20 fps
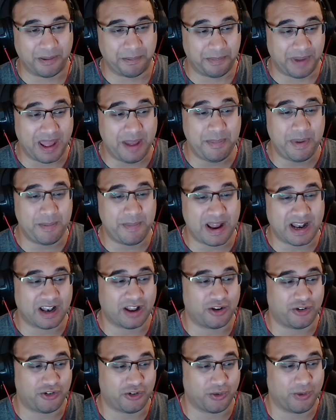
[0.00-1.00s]
baby
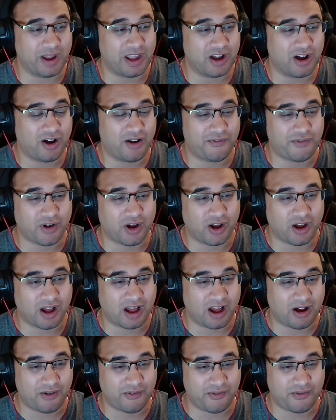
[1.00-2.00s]
metal showing off
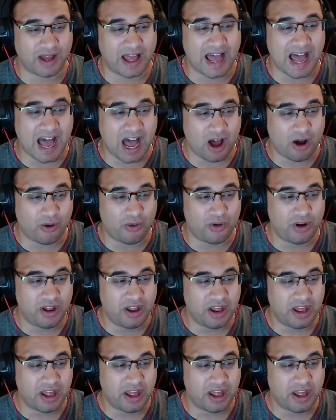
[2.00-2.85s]
of how